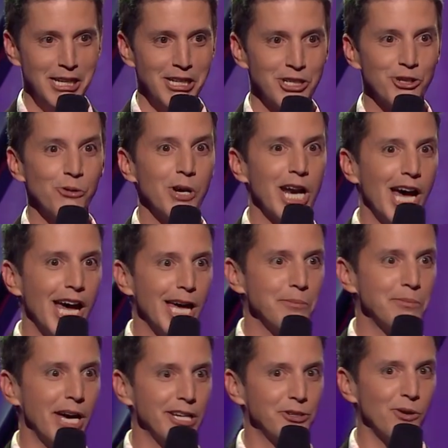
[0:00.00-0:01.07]
So when I
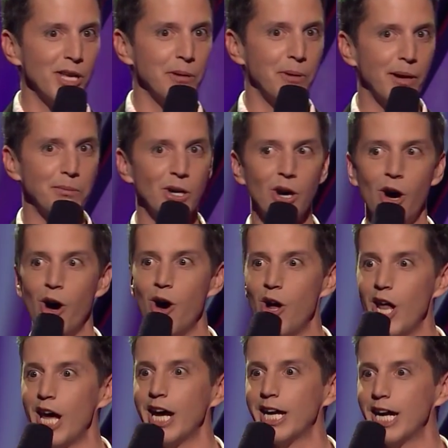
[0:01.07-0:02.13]
buy toilet paper,
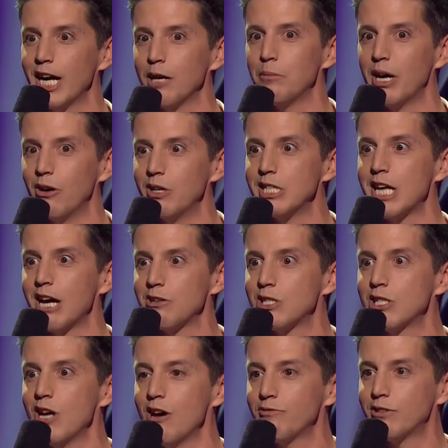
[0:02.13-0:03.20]
all I care about is how
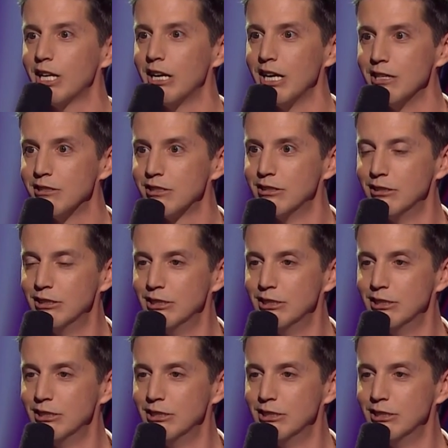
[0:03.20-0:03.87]
soft it is.